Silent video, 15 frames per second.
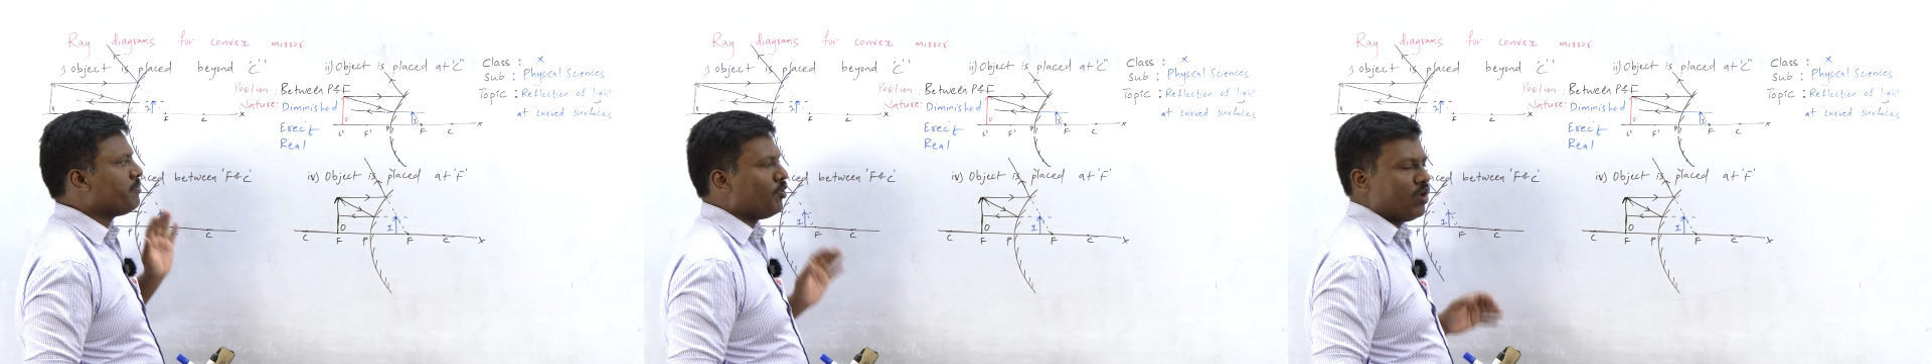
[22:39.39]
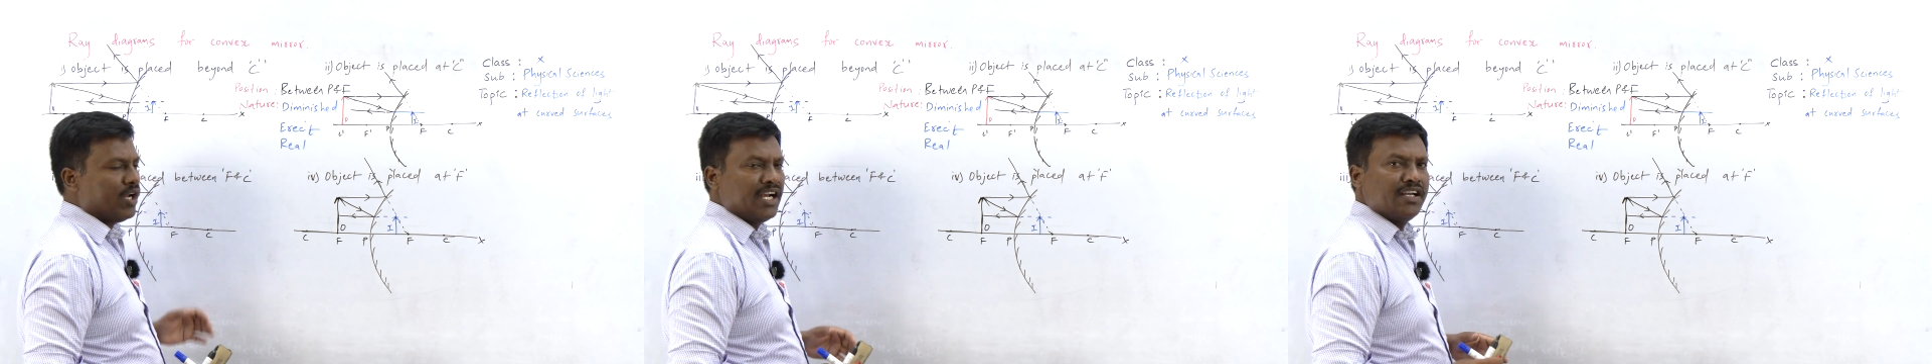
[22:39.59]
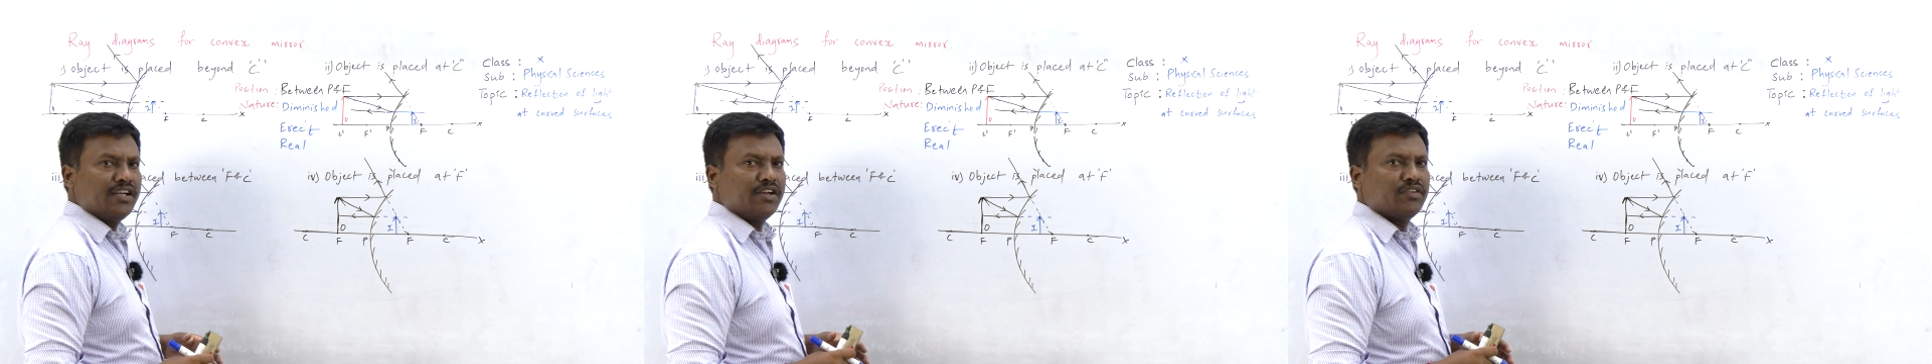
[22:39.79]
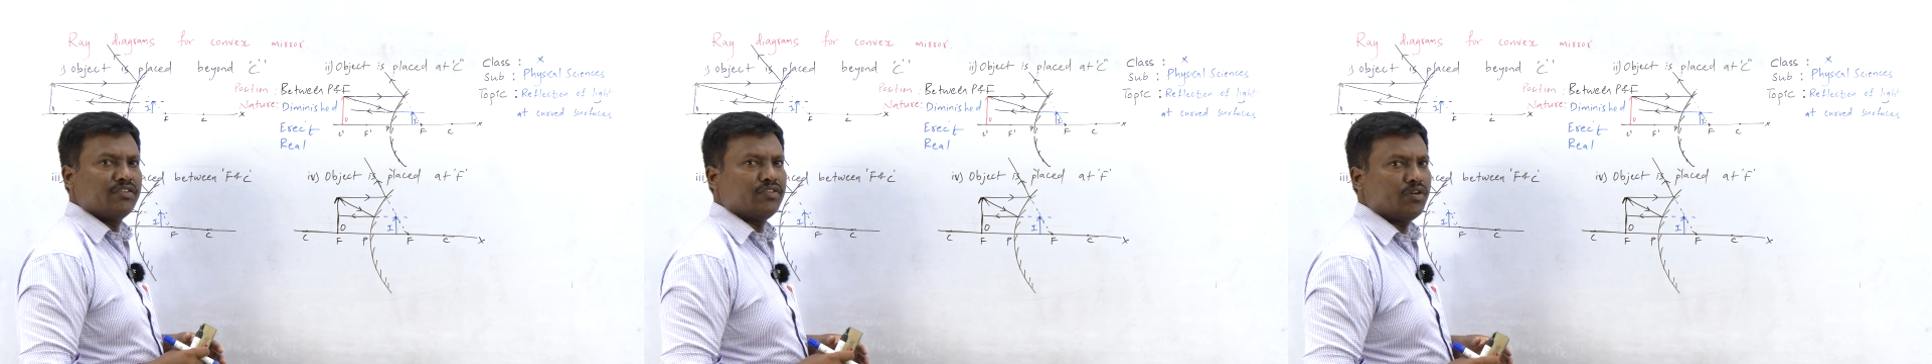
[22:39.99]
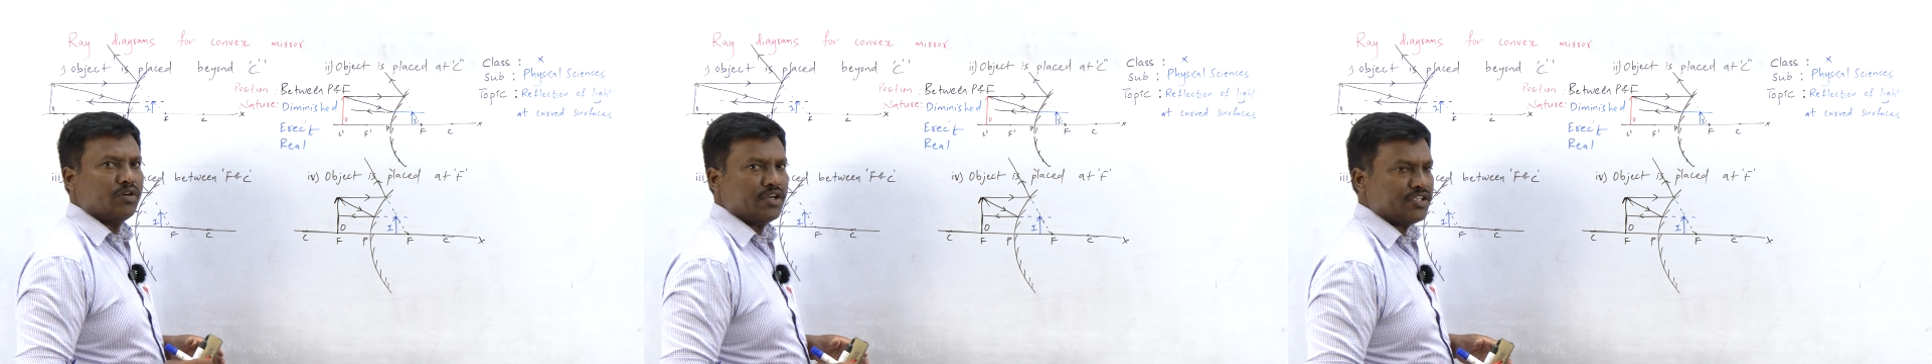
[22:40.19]
pole and
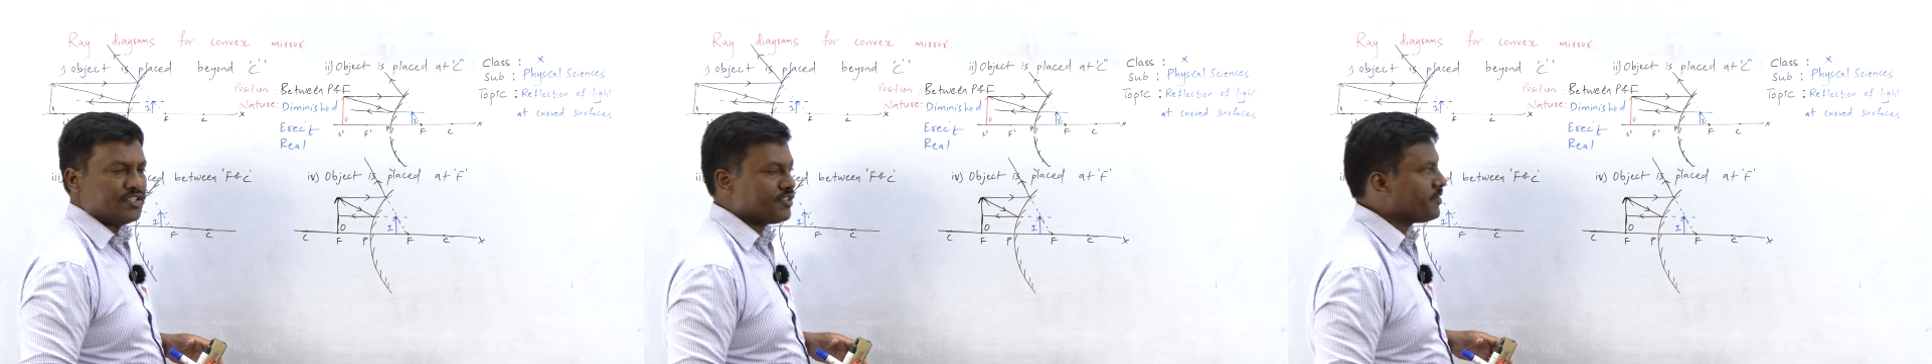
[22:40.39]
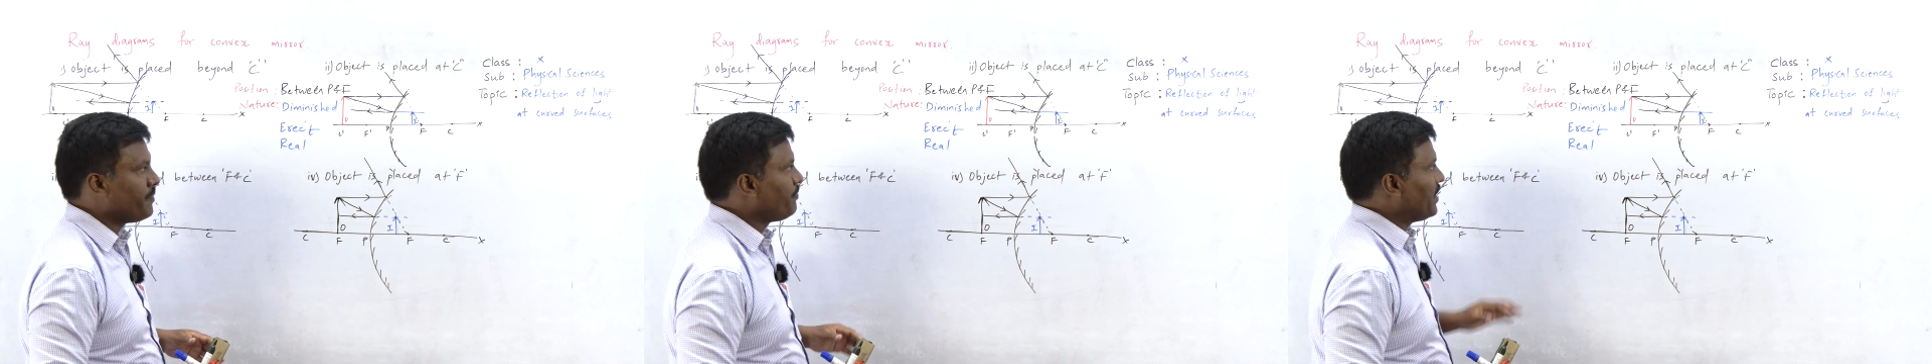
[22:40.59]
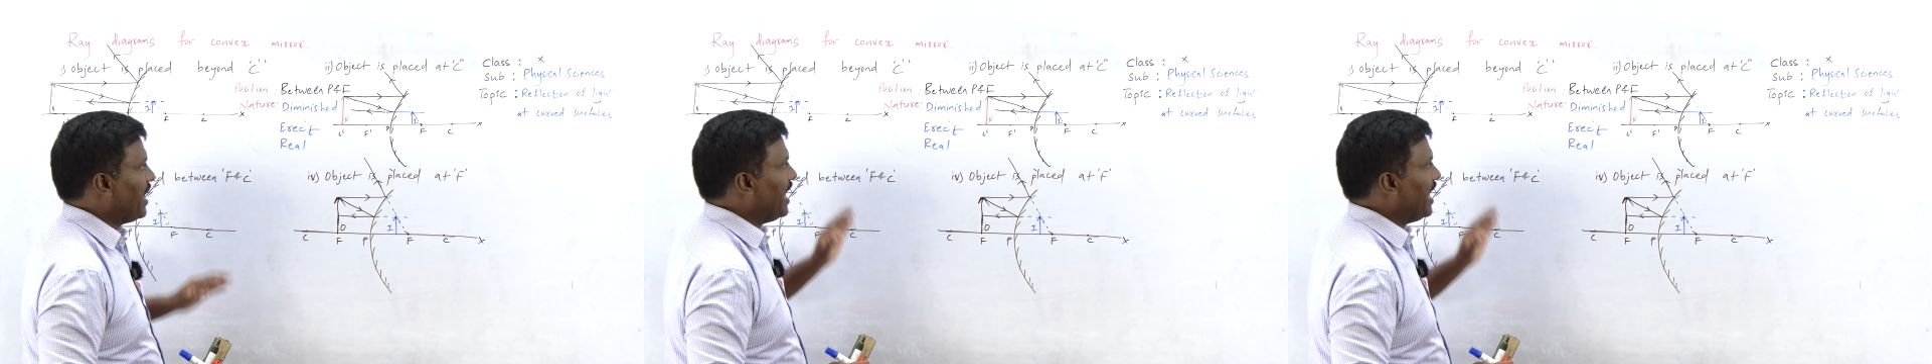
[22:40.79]
focus.